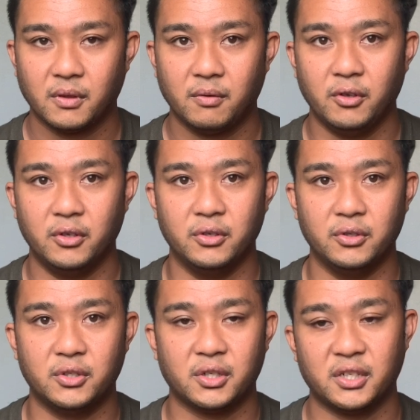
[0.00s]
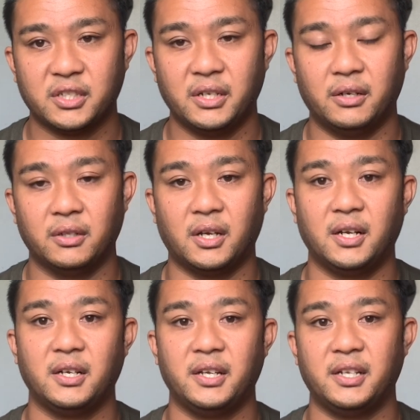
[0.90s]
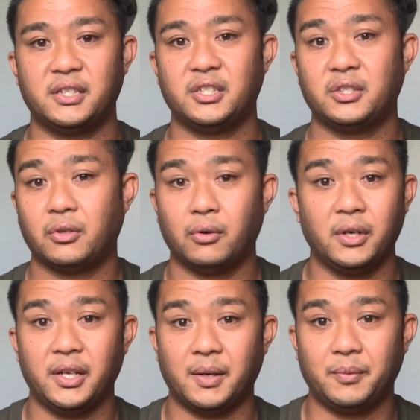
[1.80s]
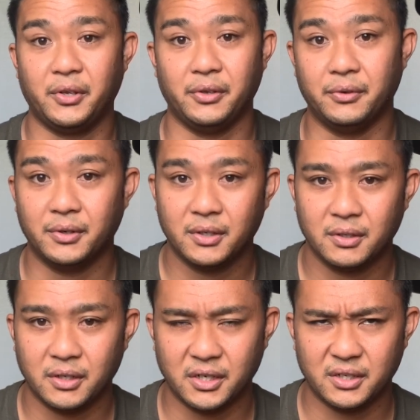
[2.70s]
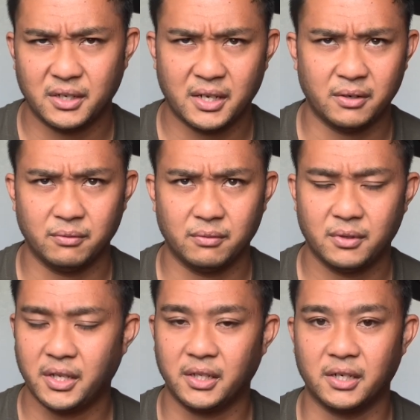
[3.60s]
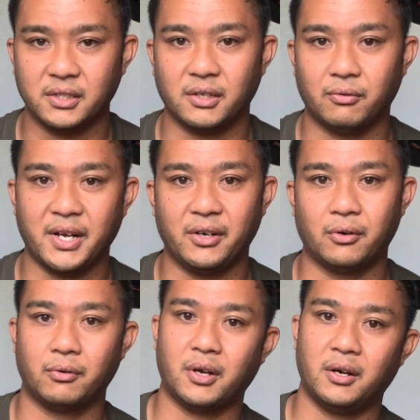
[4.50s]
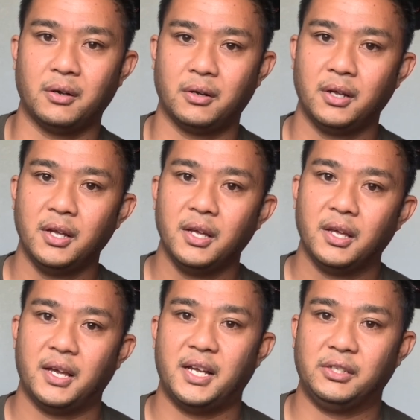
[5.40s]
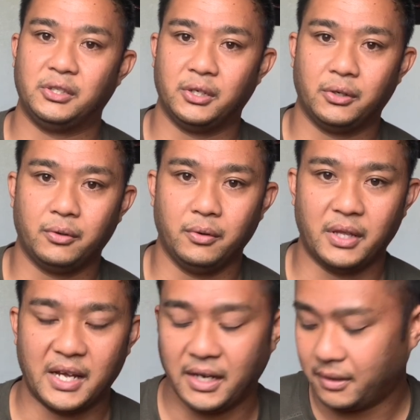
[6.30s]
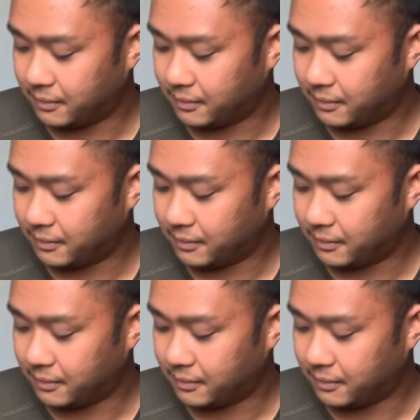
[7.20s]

use a Snell knot. It's totally up to you. I don't think there's a right or wrong answer to that.